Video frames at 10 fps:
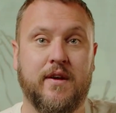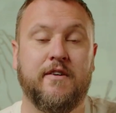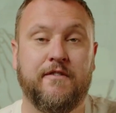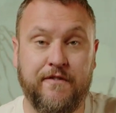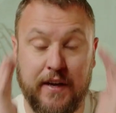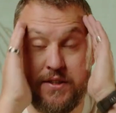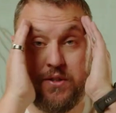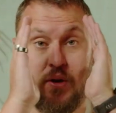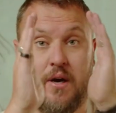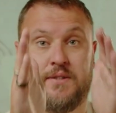Fix
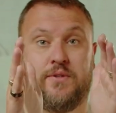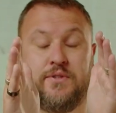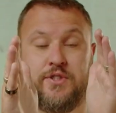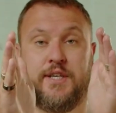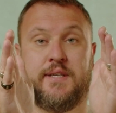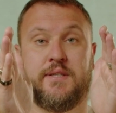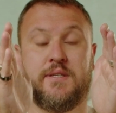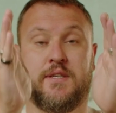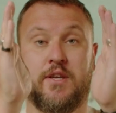your eyes on Jesus,